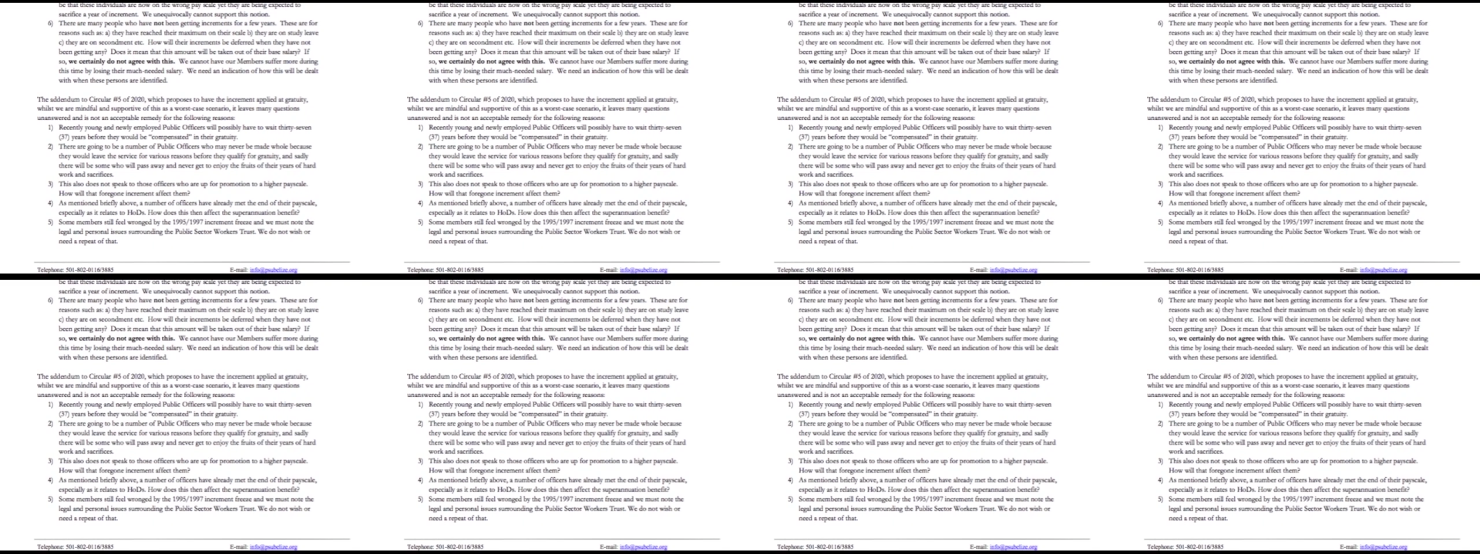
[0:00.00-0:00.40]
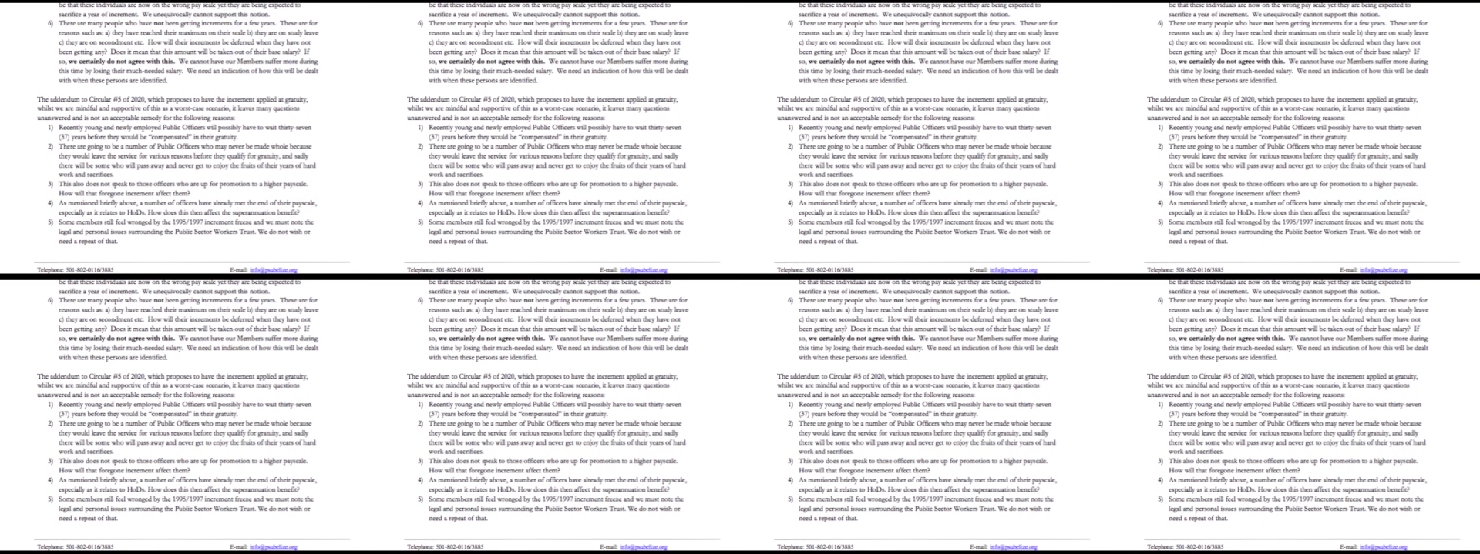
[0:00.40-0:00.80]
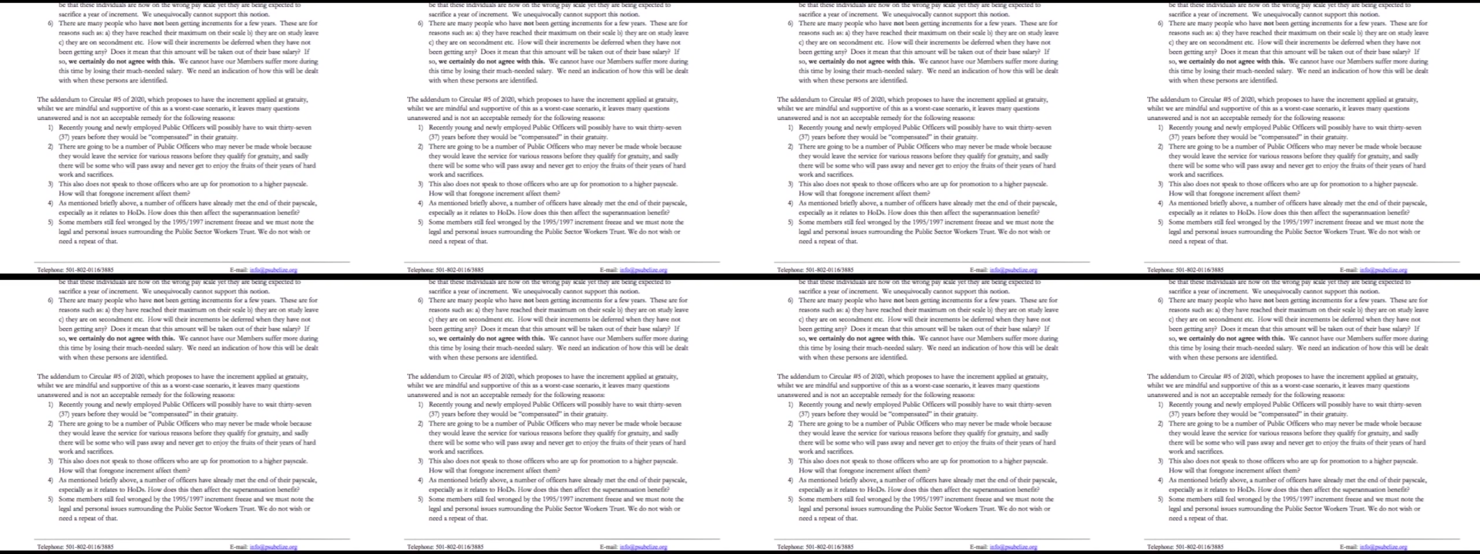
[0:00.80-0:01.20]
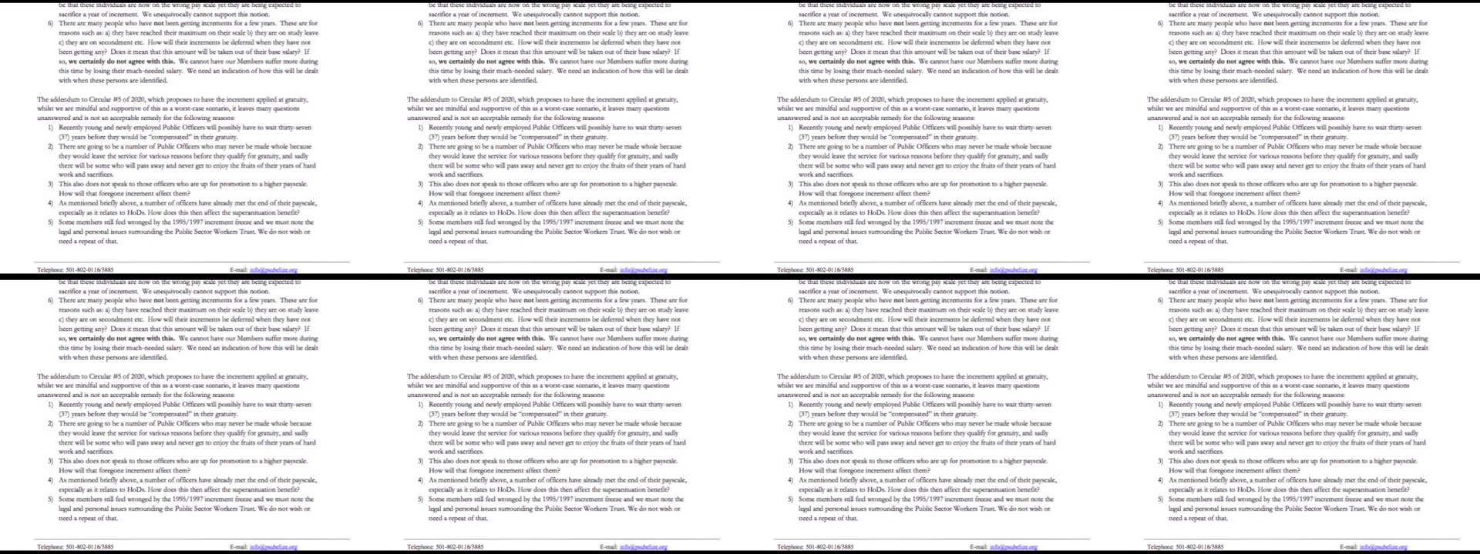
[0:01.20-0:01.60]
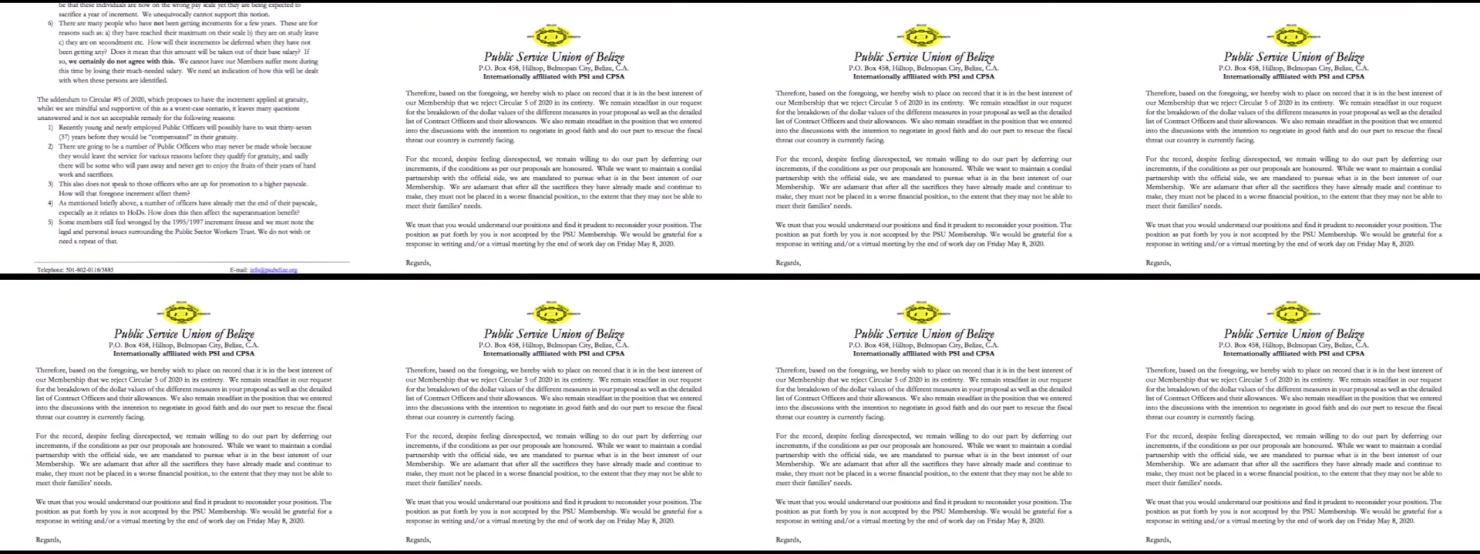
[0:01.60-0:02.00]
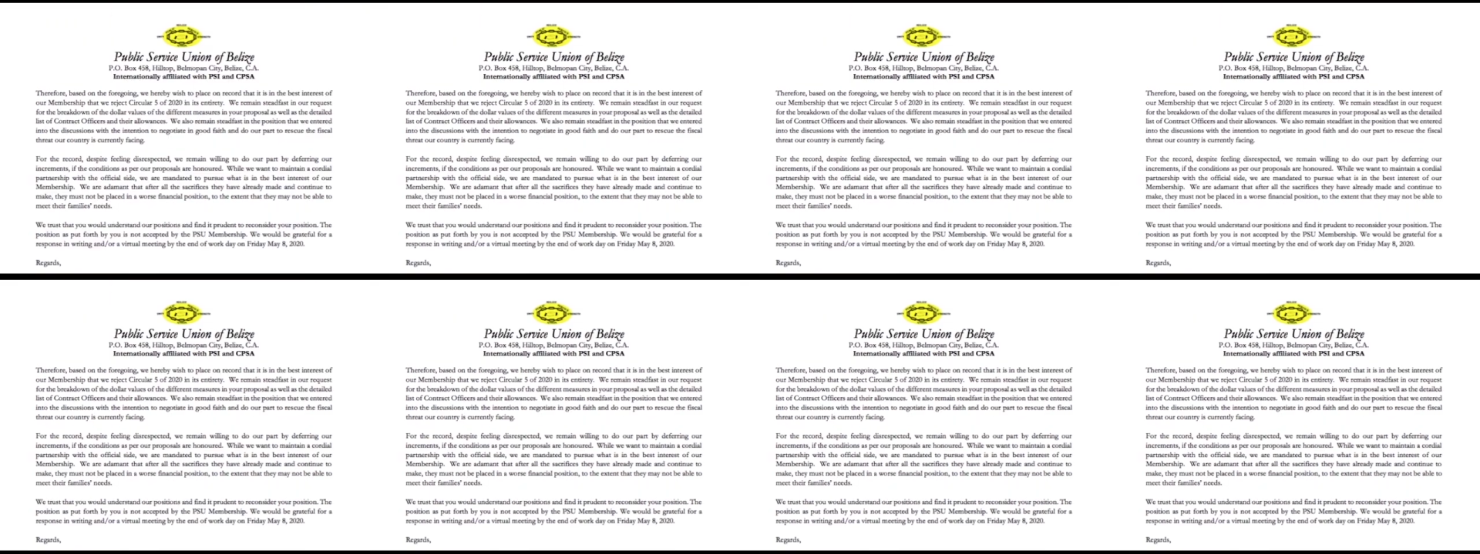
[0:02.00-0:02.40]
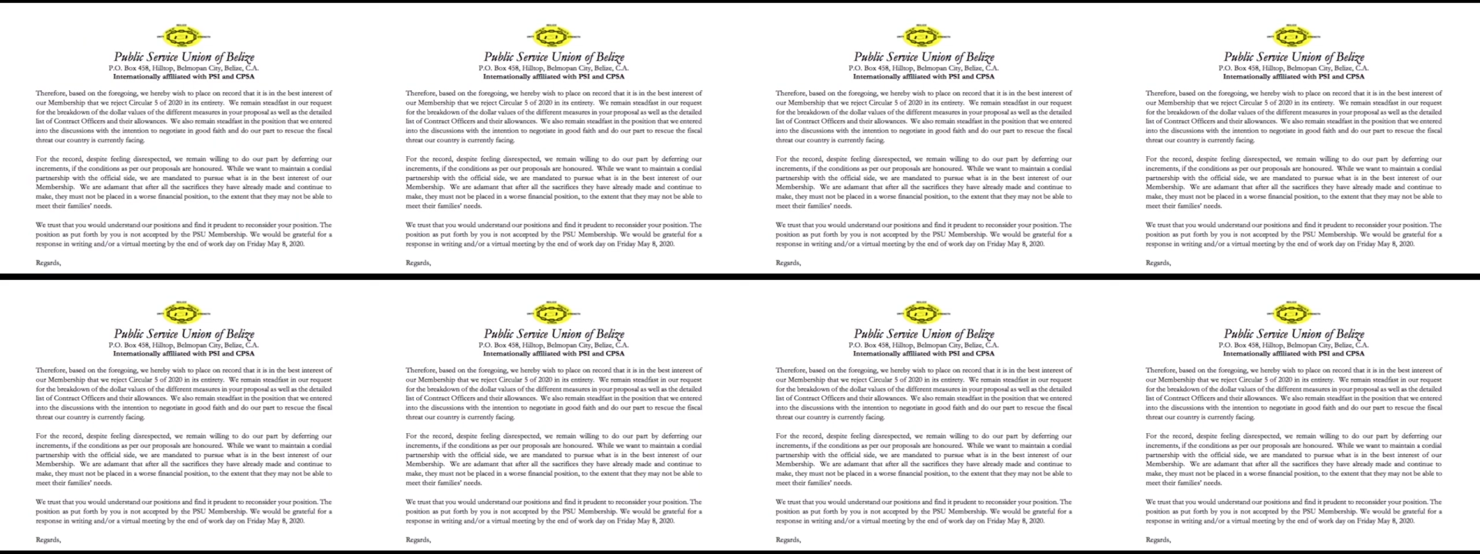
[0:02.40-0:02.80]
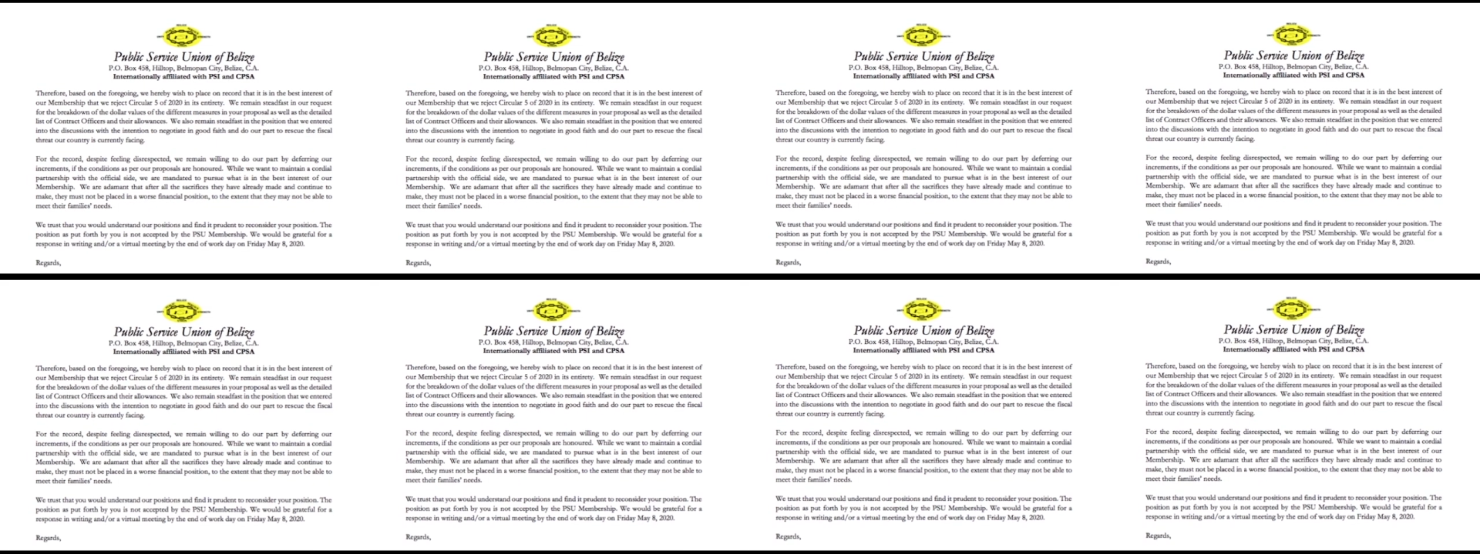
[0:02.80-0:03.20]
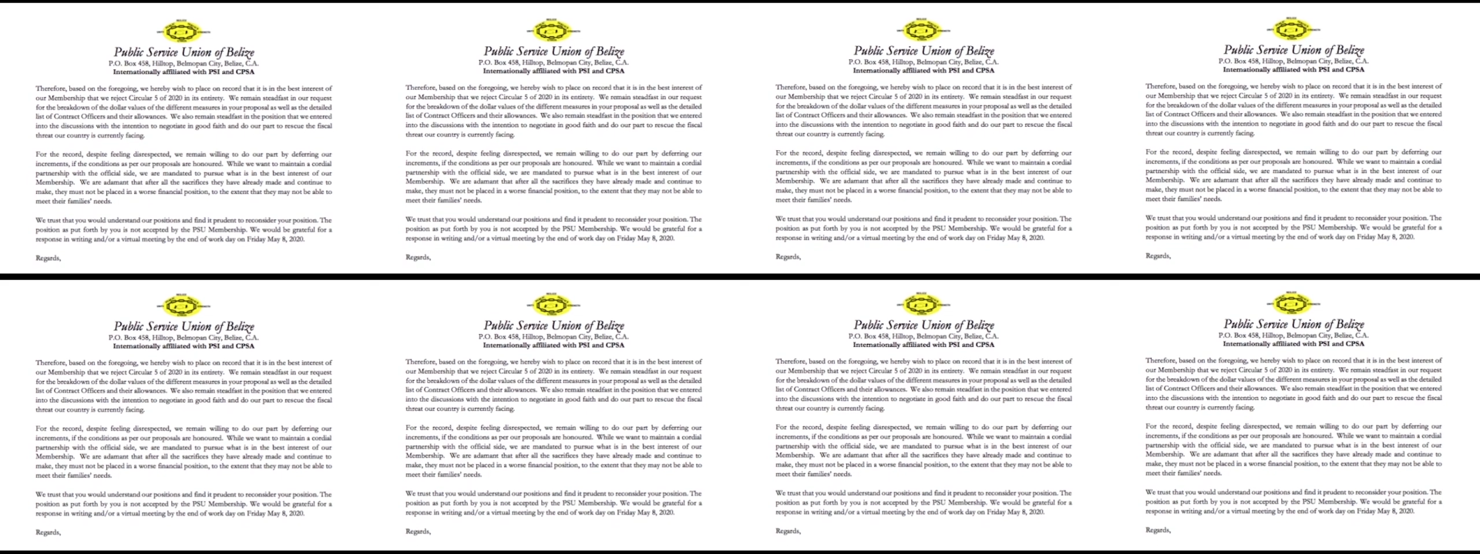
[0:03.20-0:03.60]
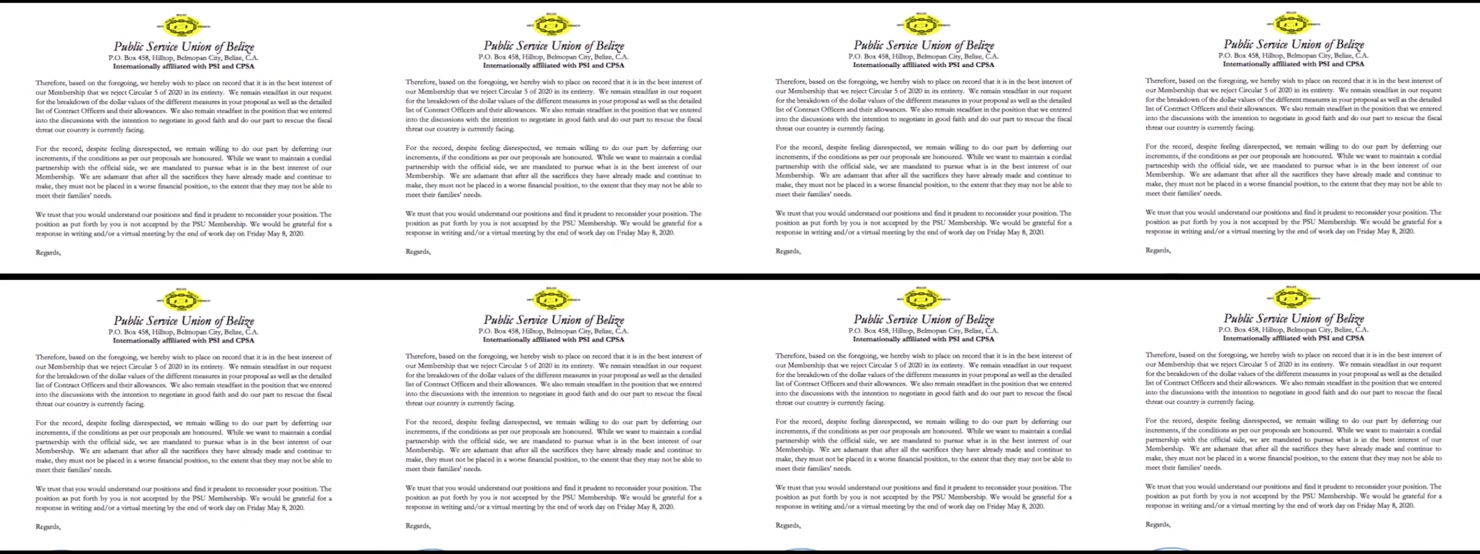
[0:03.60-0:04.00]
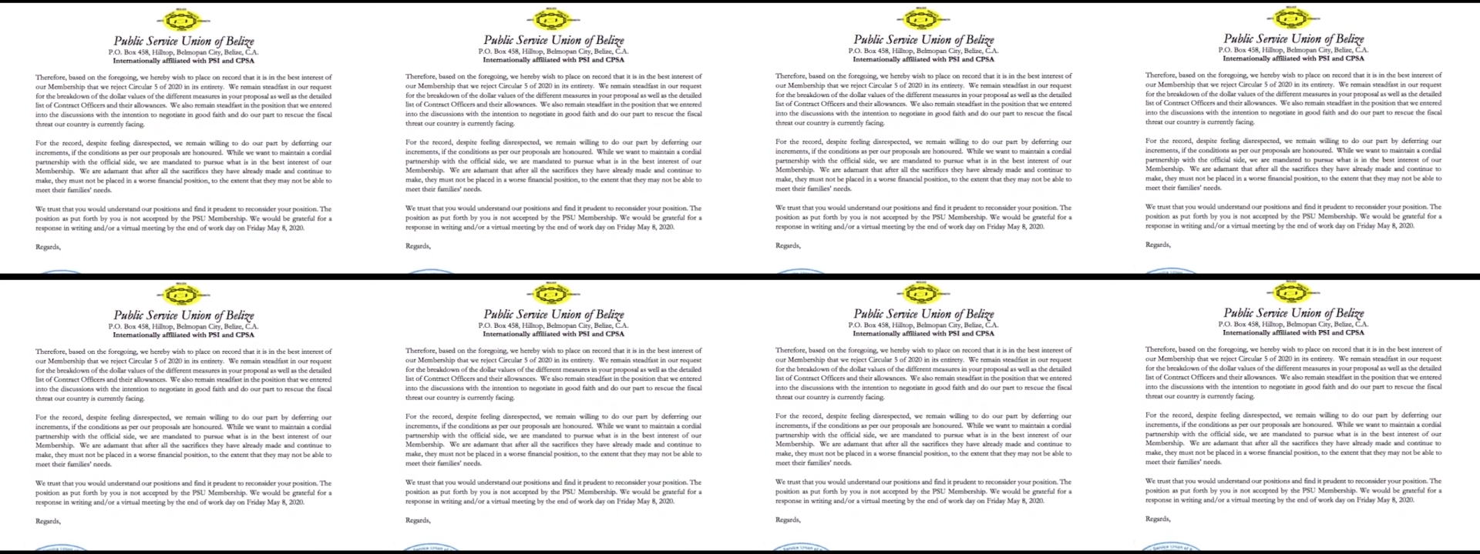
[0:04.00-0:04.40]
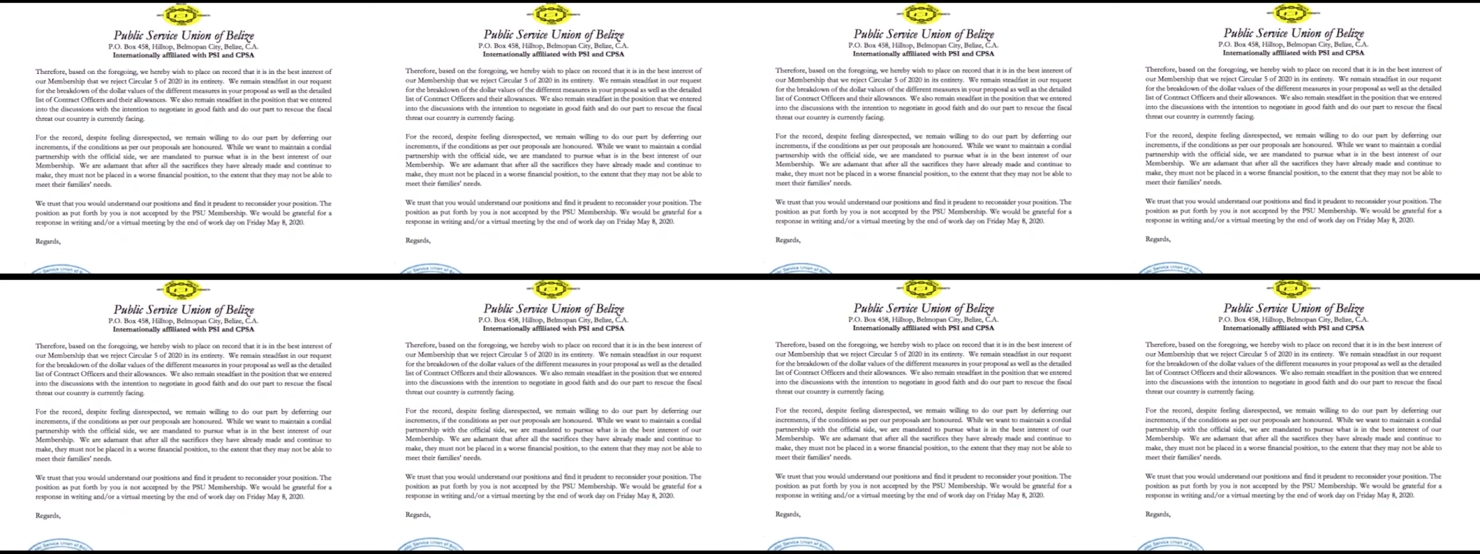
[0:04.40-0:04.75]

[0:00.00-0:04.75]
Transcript: Nobody's mouth can be seen.